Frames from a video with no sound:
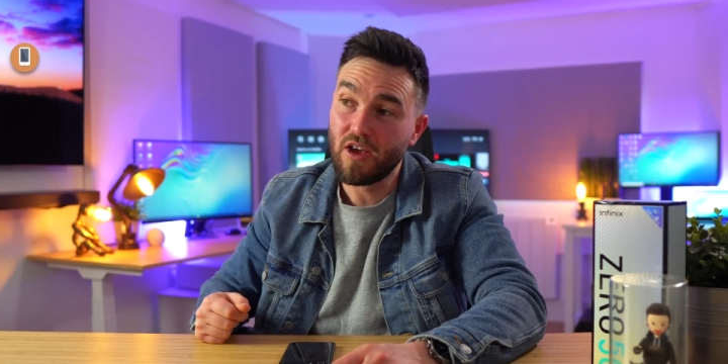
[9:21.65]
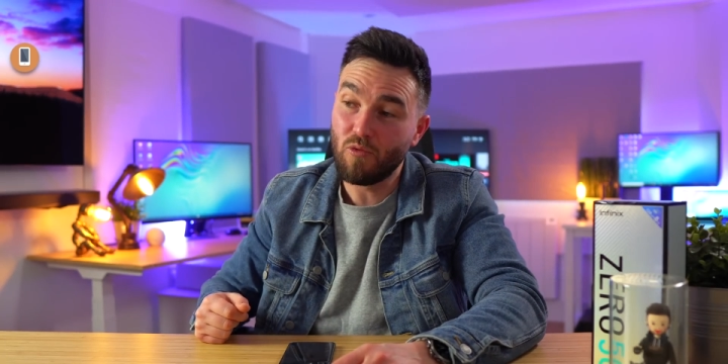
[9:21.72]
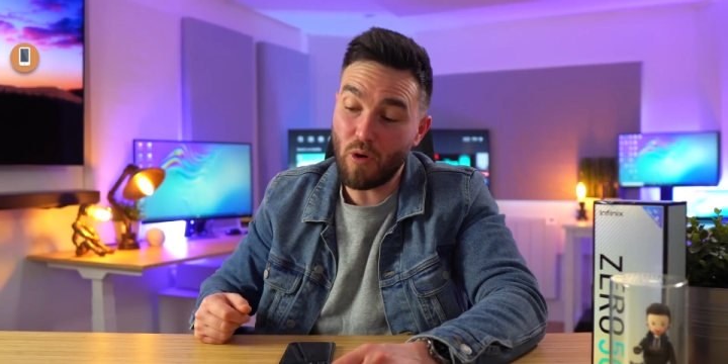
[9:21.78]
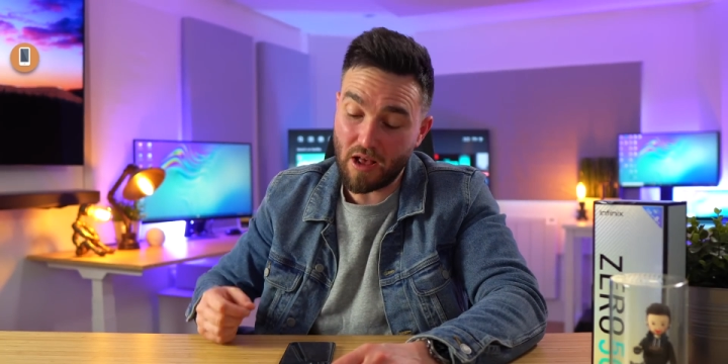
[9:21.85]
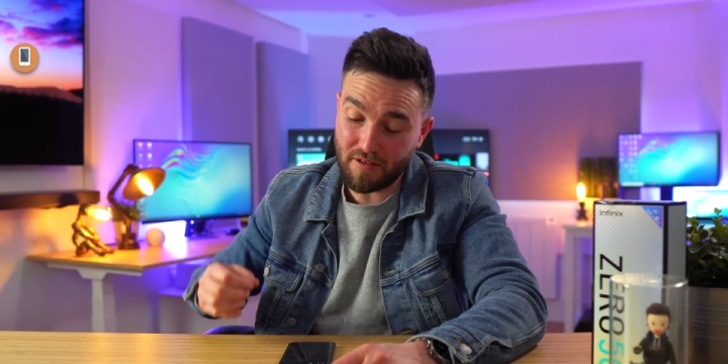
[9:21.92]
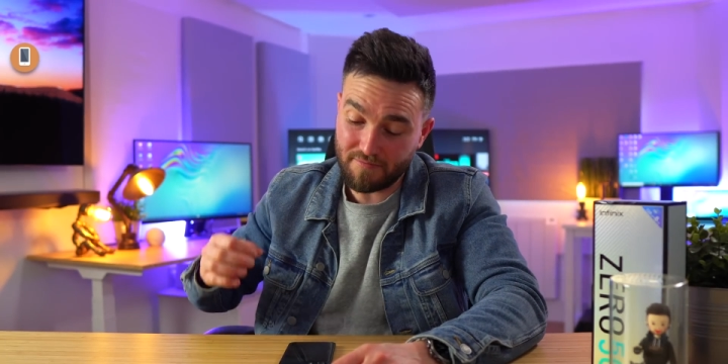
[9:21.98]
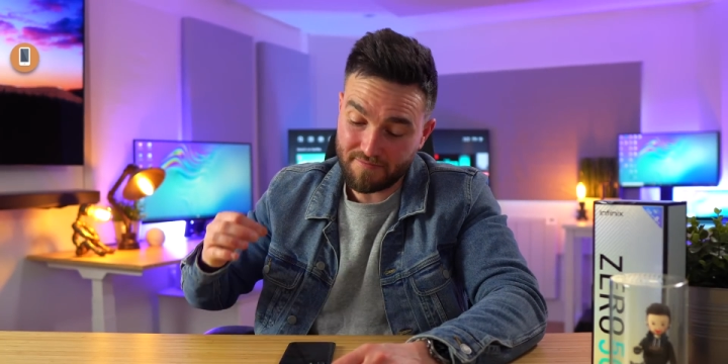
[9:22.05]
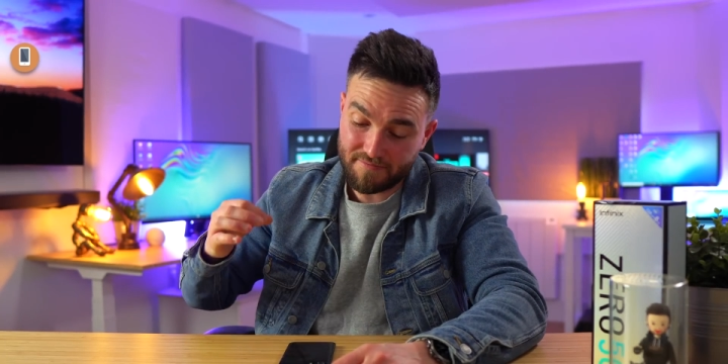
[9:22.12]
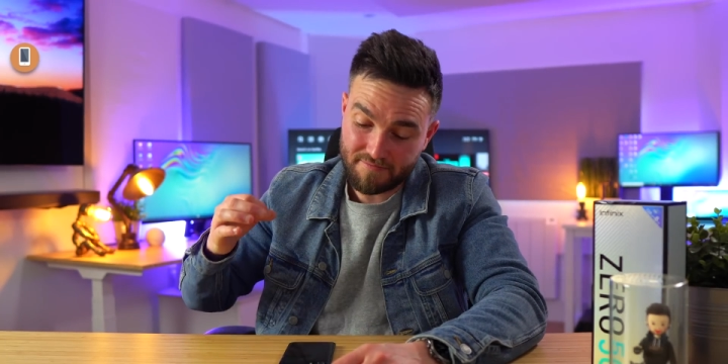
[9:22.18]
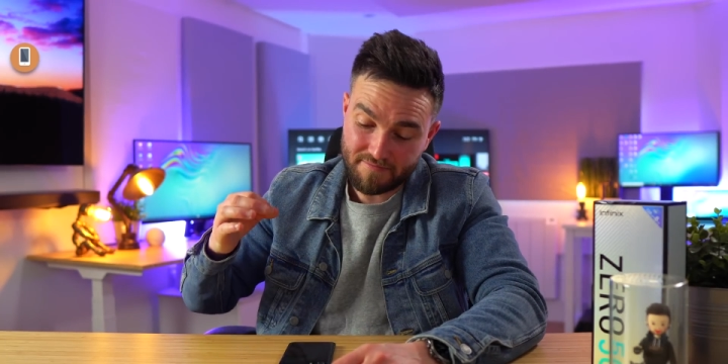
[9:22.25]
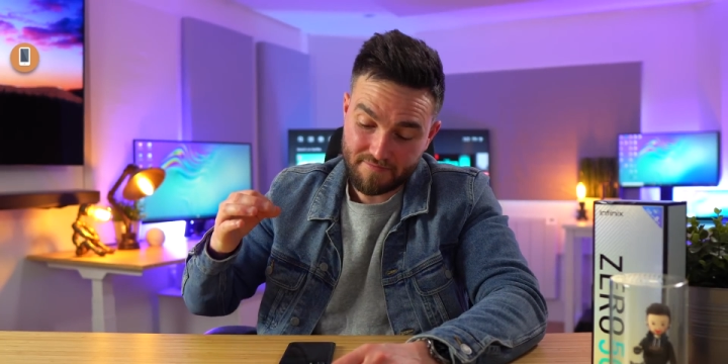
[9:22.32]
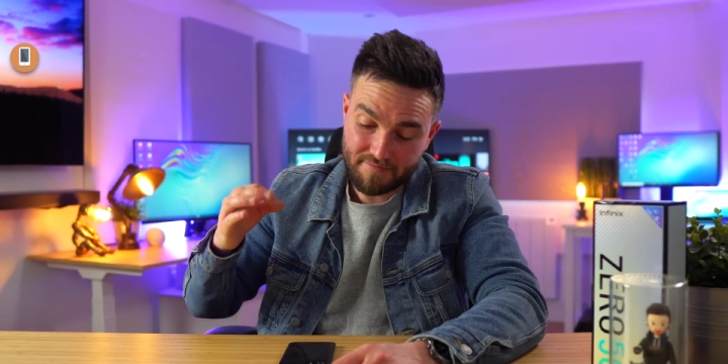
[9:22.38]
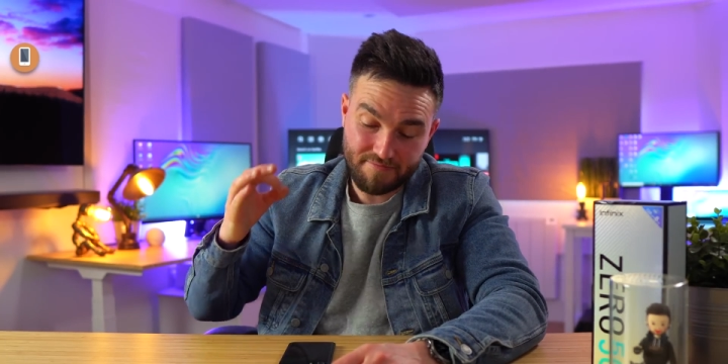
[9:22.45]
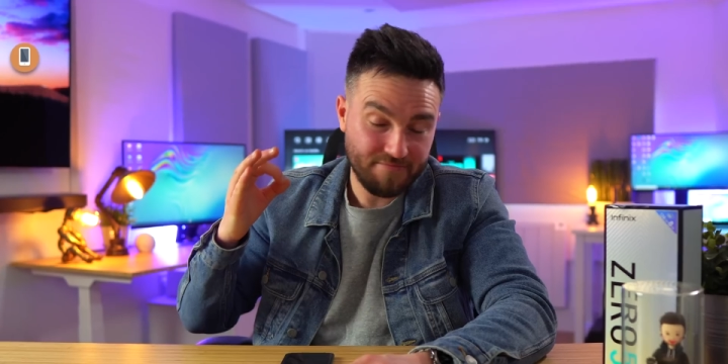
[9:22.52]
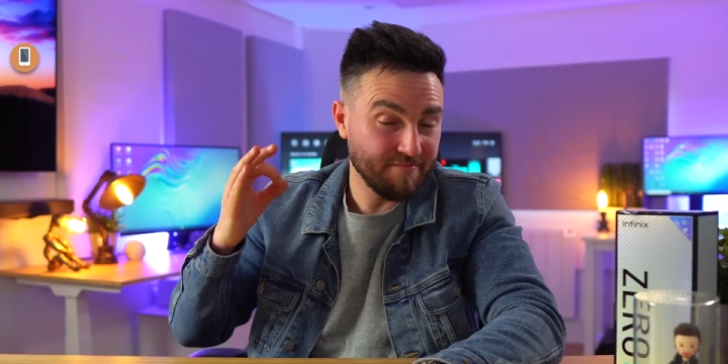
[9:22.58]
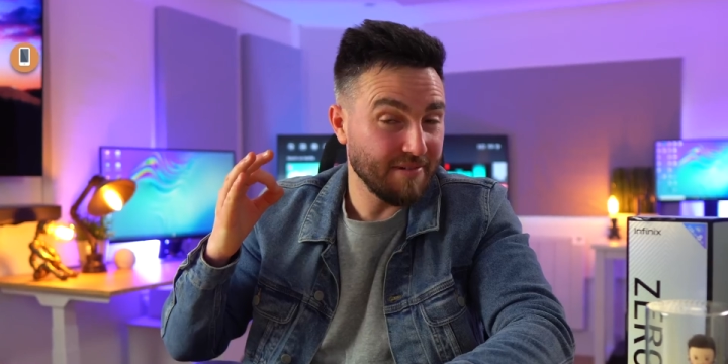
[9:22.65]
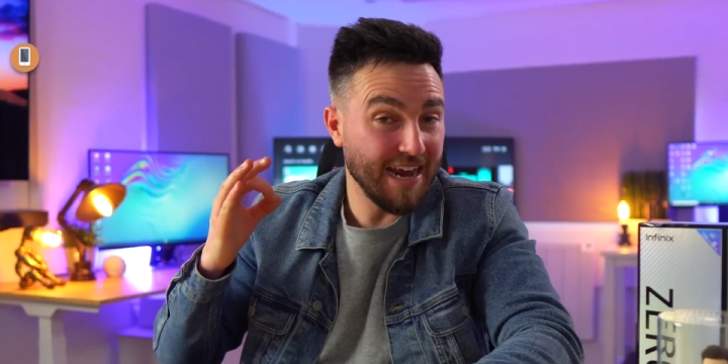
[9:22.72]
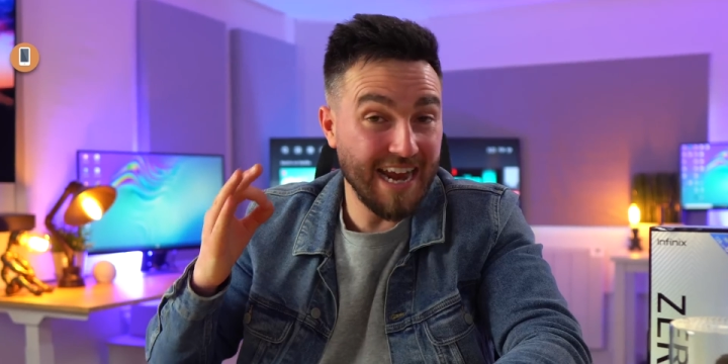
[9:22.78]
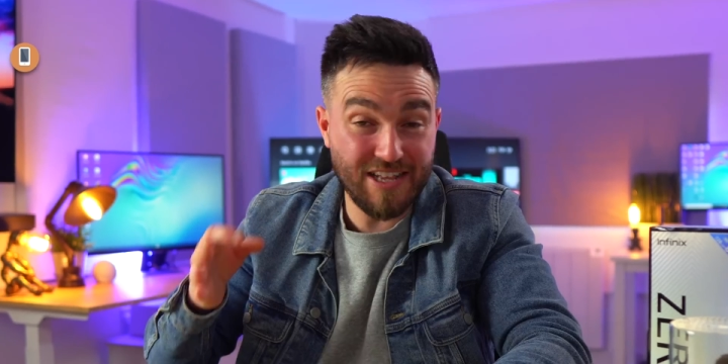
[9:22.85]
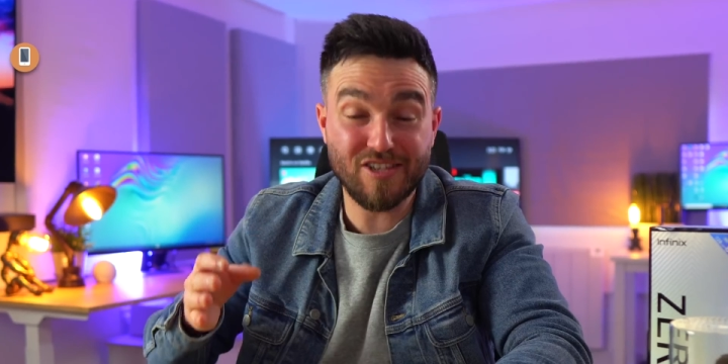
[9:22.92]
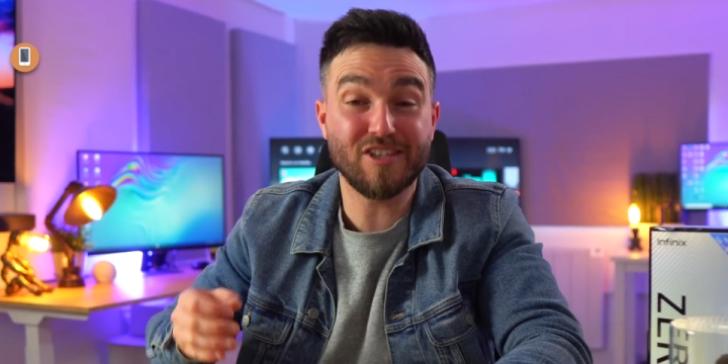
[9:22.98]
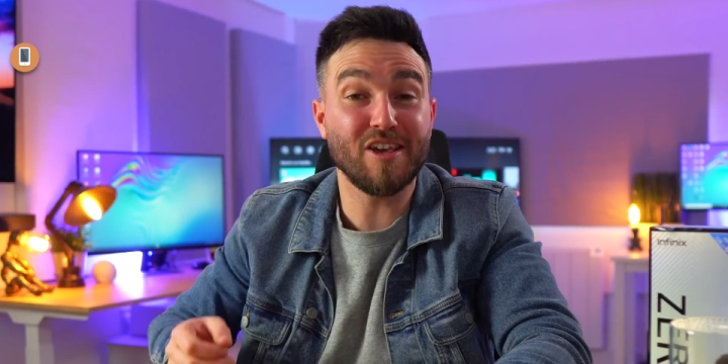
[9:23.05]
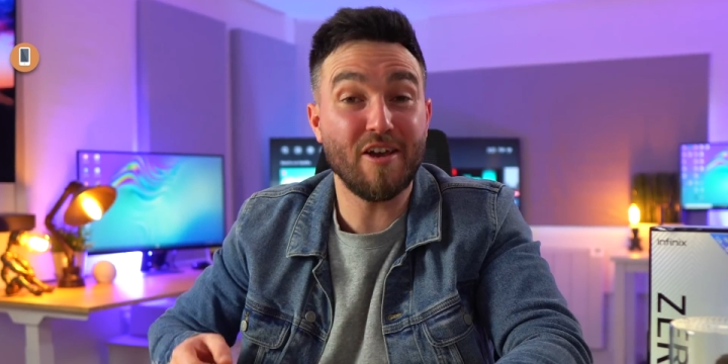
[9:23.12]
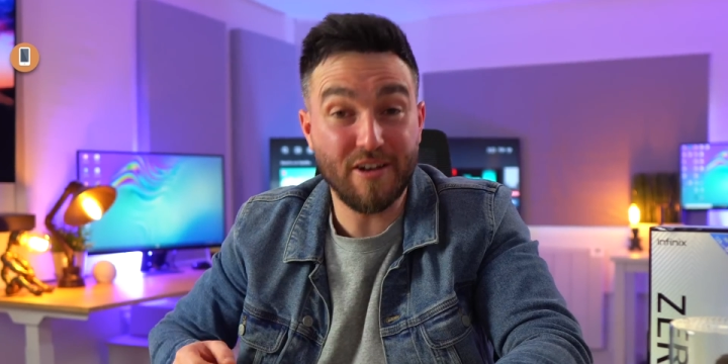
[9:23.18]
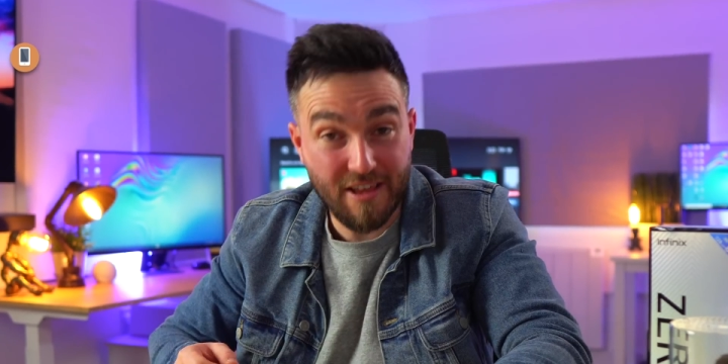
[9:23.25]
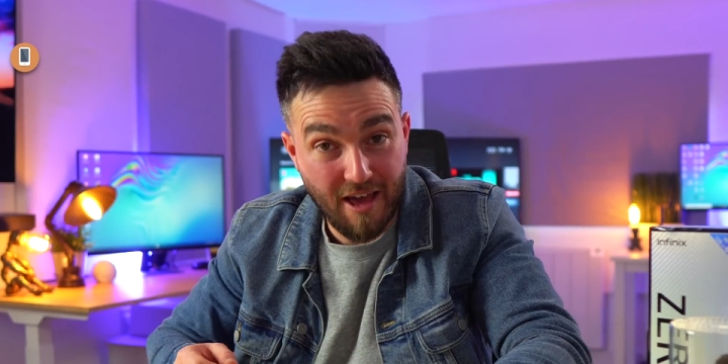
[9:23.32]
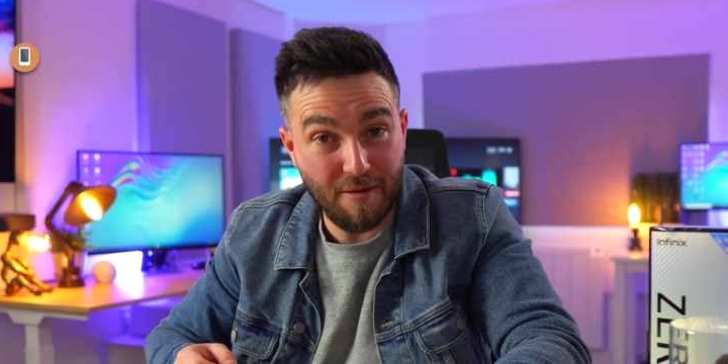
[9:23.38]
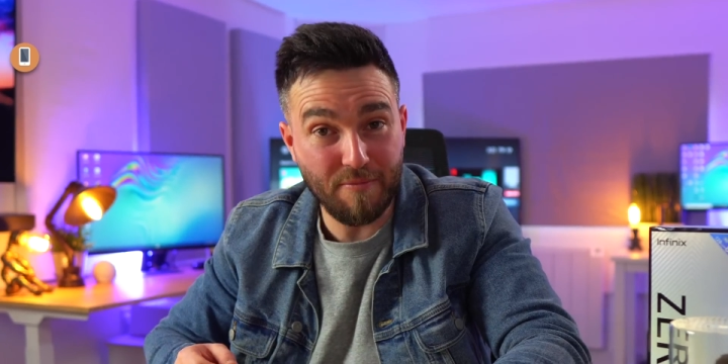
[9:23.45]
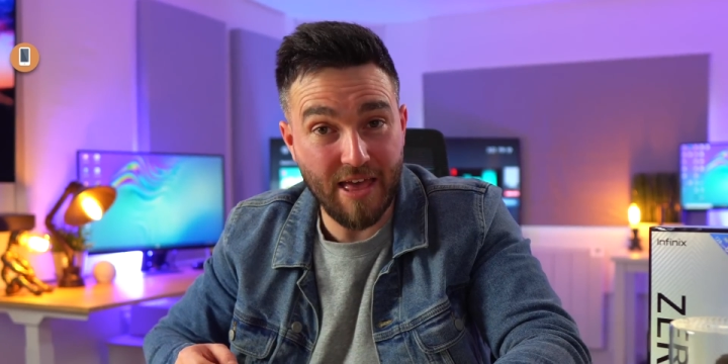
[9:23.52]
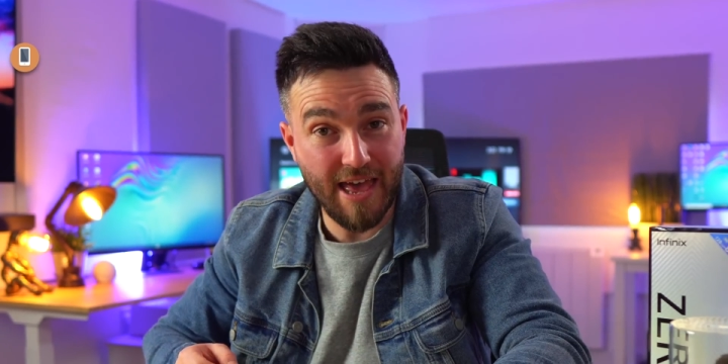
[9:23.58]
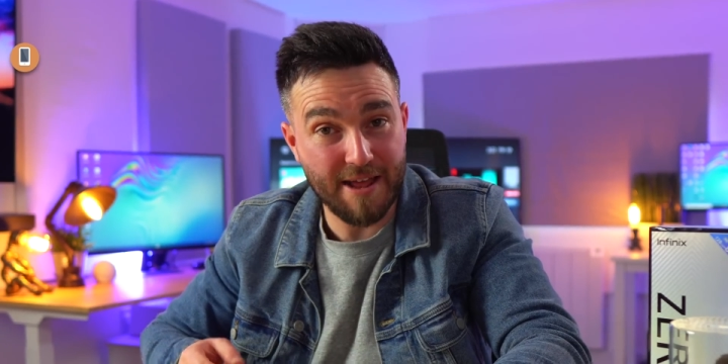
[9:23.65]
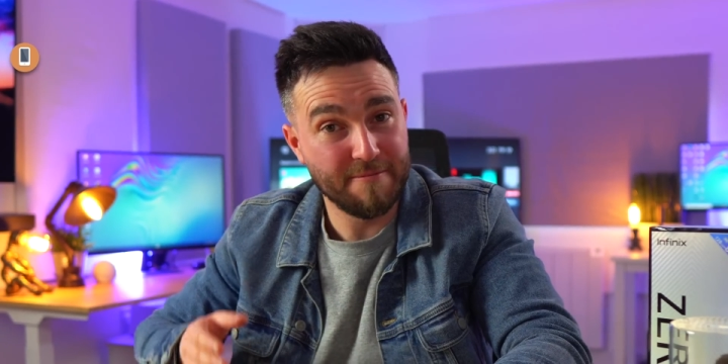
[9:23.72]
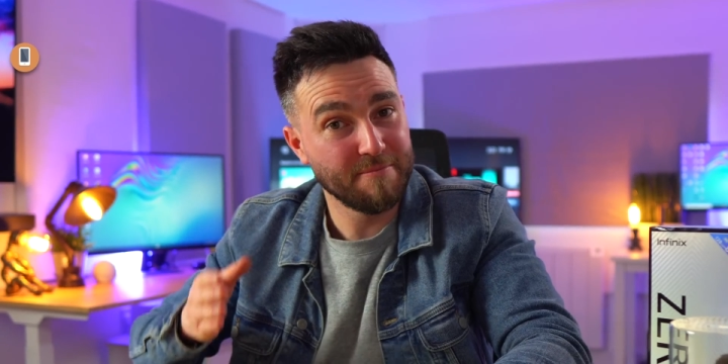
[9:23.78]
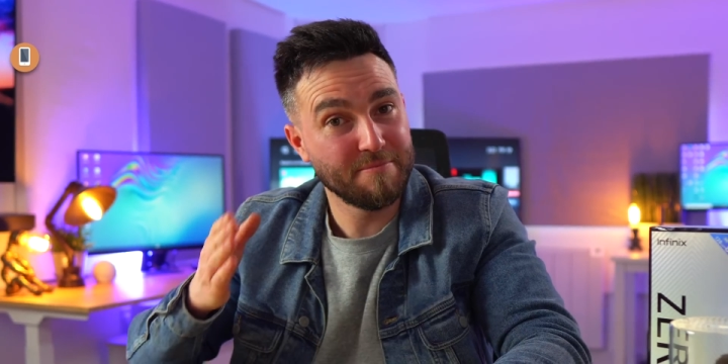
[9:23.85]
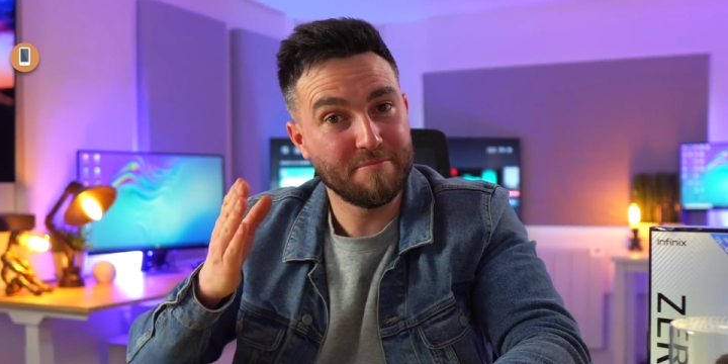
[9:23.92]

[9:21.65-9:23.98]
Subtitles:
Well, it's certainly up there.